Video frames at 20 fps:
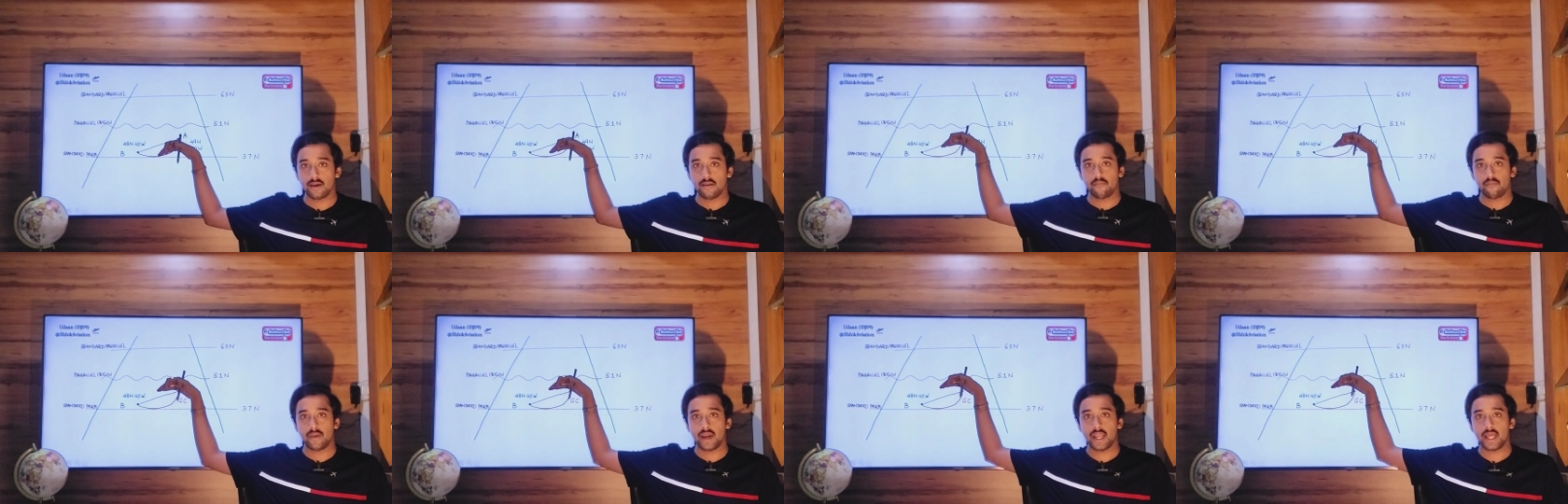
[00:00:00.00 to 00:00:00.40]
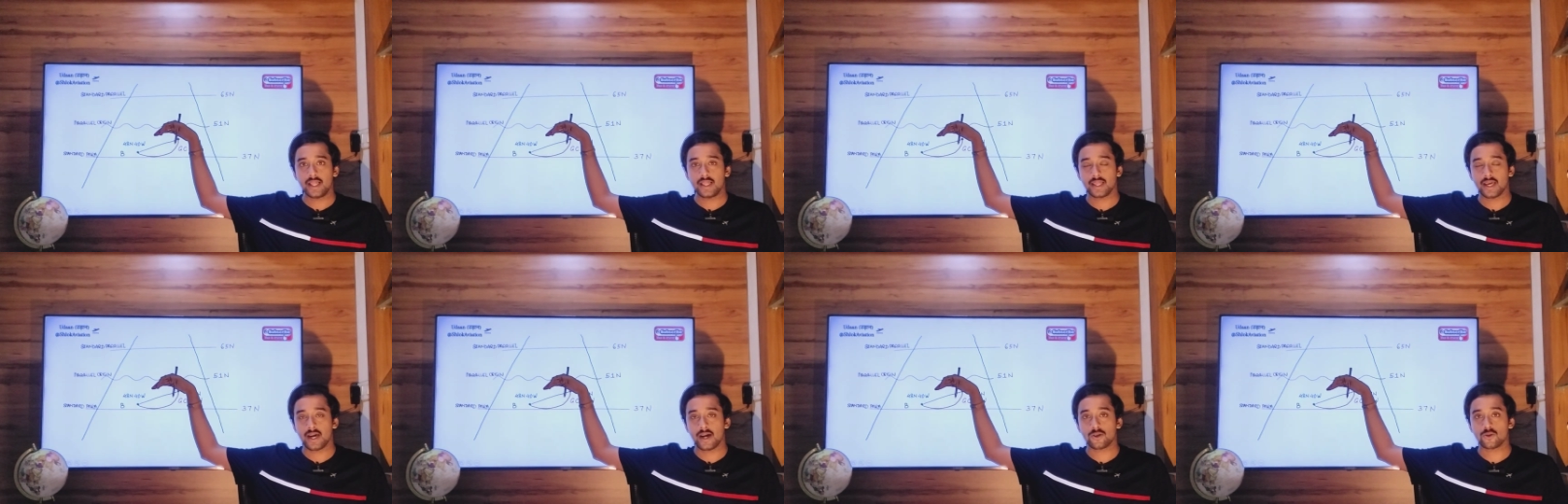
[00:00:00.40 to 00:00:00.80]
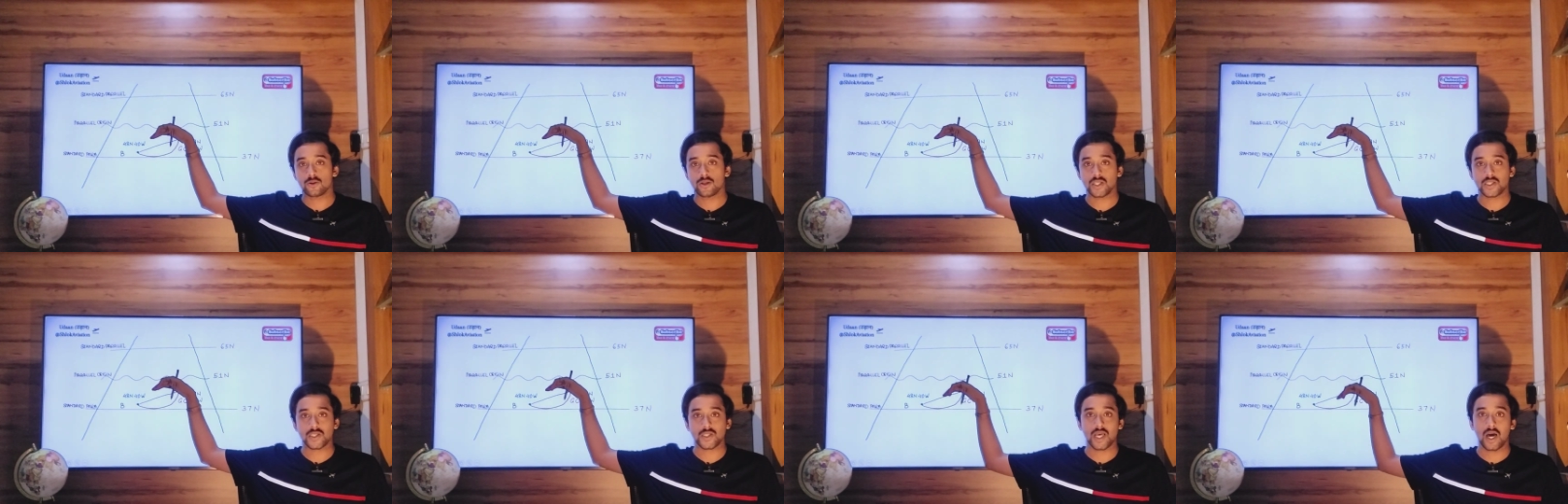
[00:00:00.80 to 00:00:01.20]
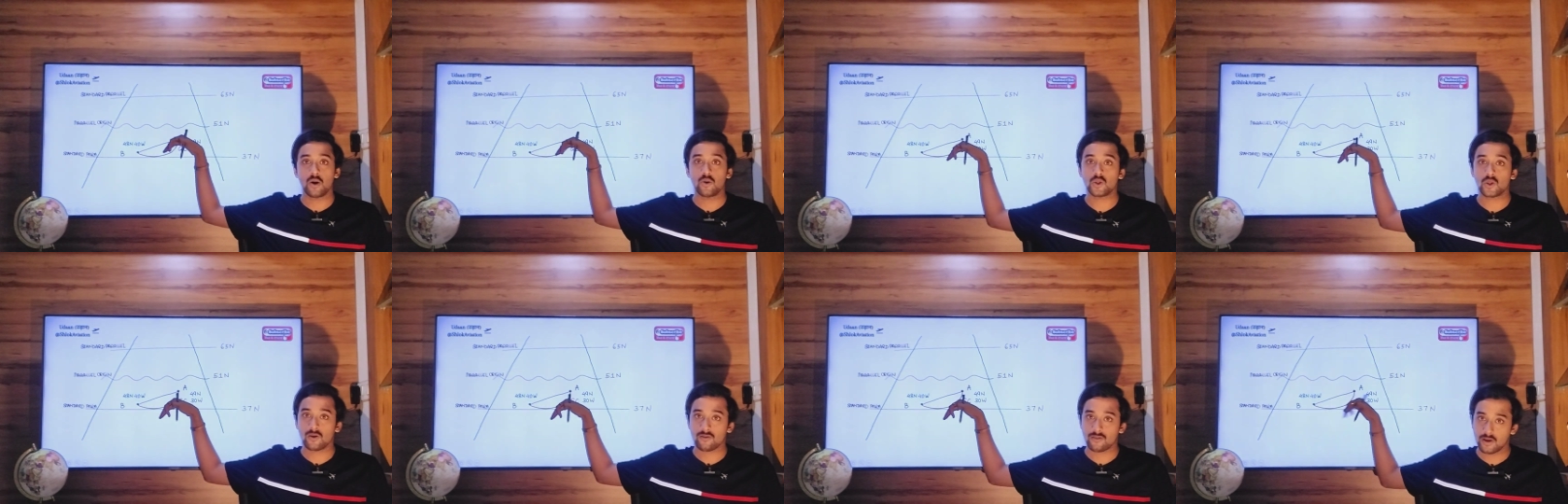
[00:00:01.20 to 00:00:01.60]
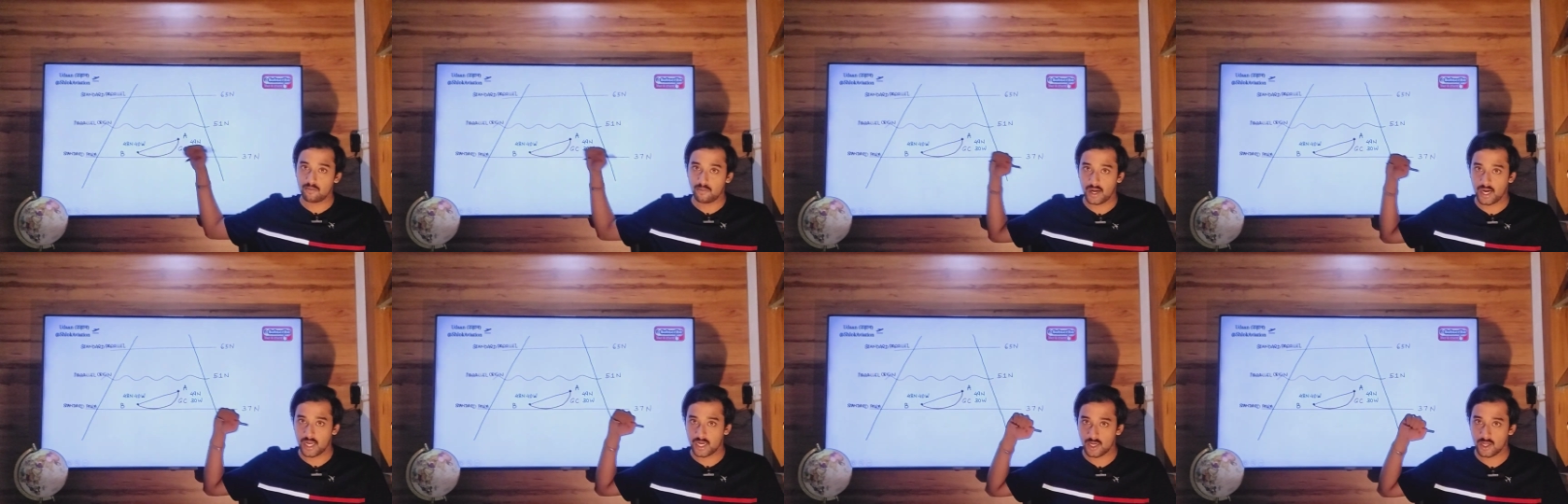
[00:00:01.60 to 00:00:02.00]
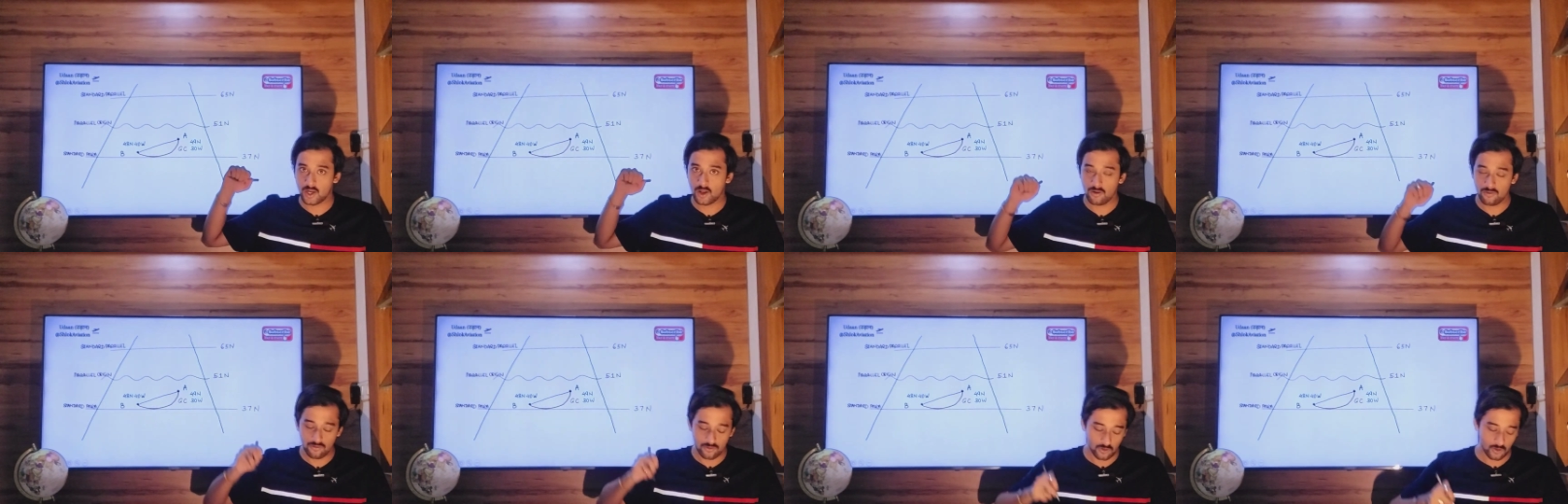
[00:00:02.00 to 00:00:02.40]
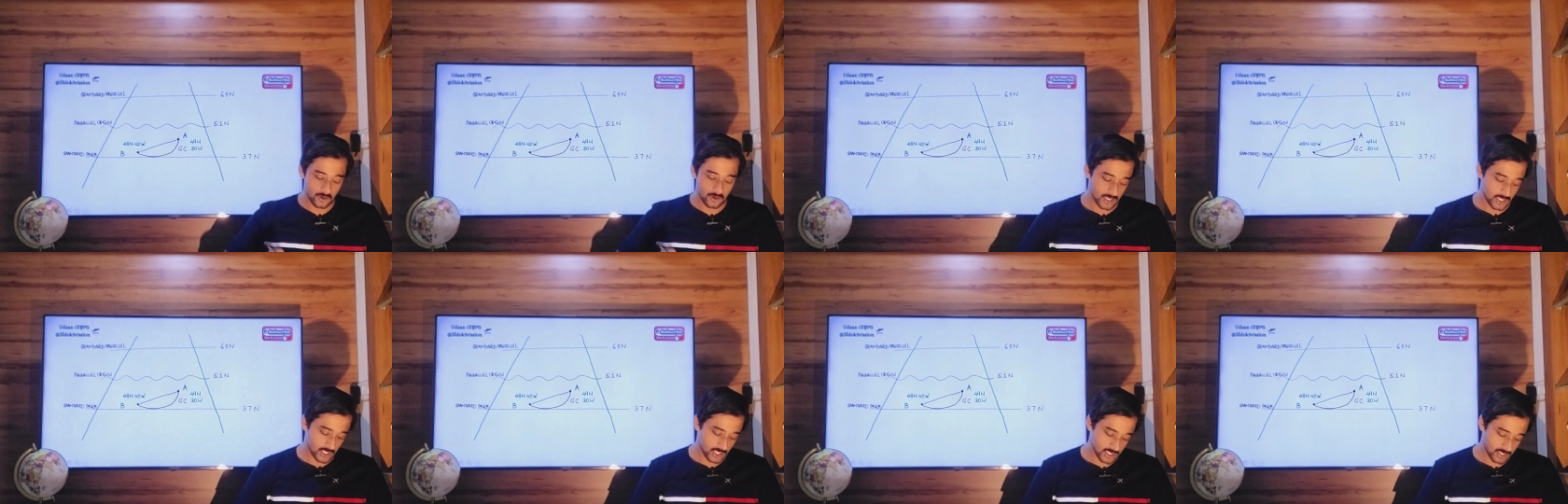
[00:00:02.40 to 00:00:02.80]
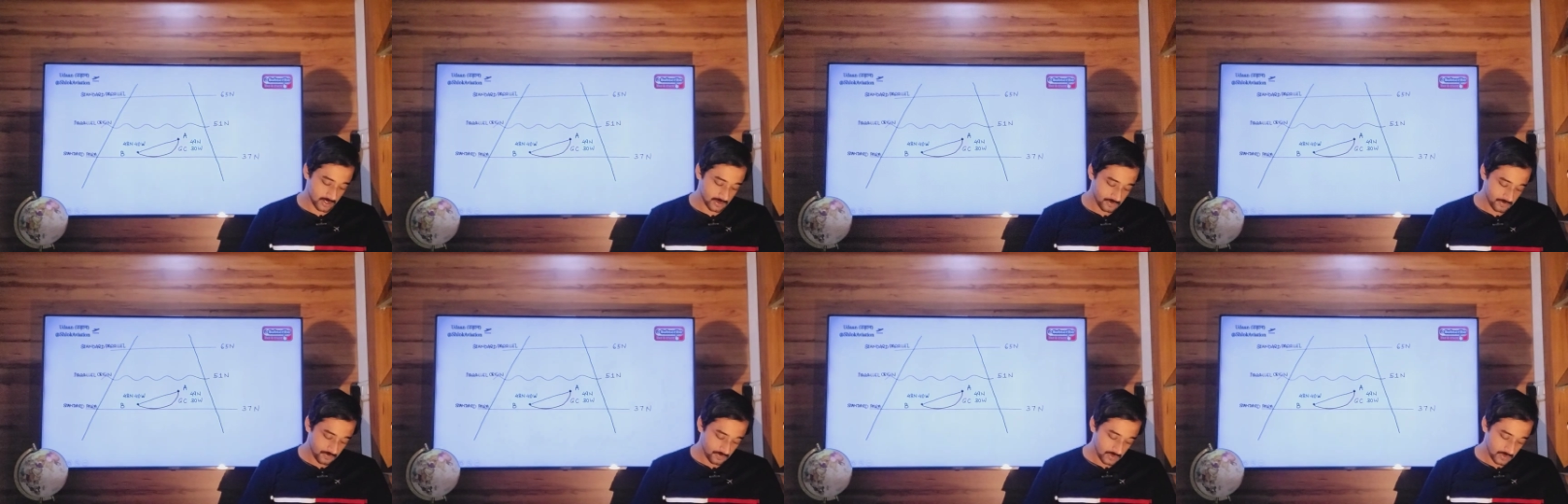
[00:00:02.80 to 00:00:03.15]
meaning they are to the south of the parallel of origin.